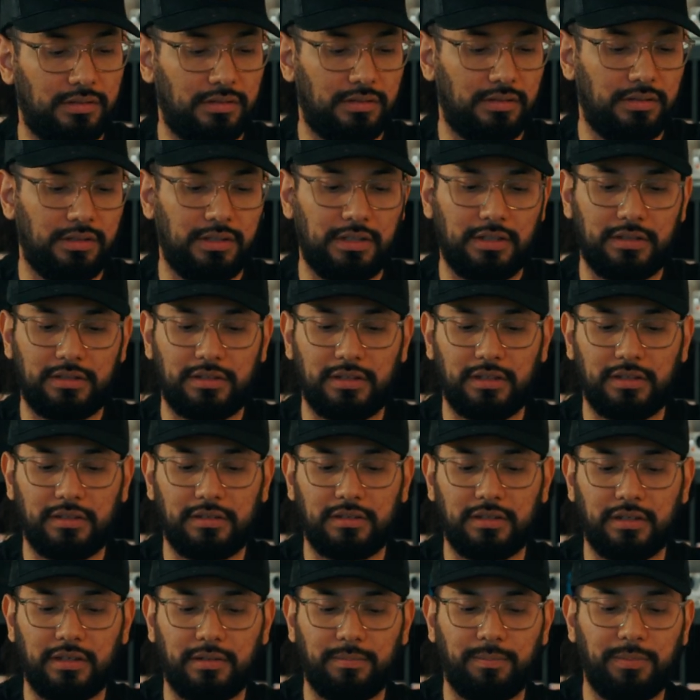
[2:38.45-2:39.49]
This is
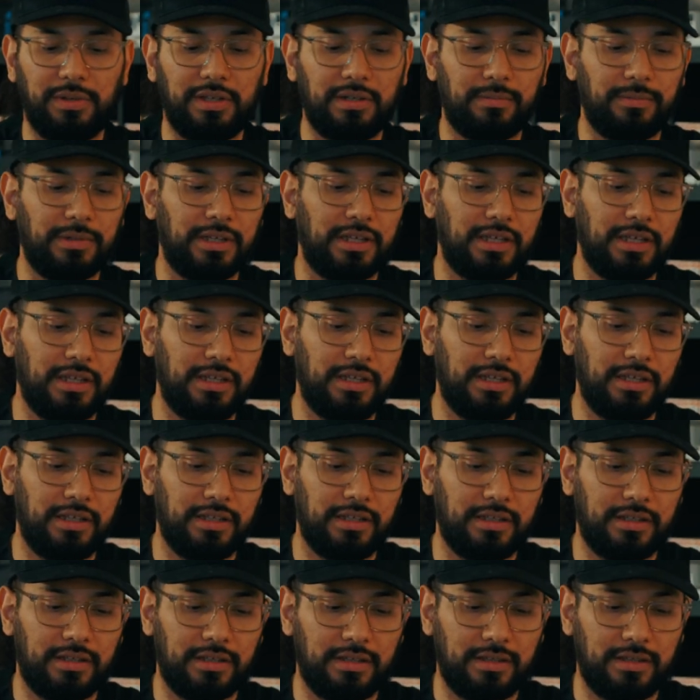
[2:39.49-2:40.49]
the Peter McKinnon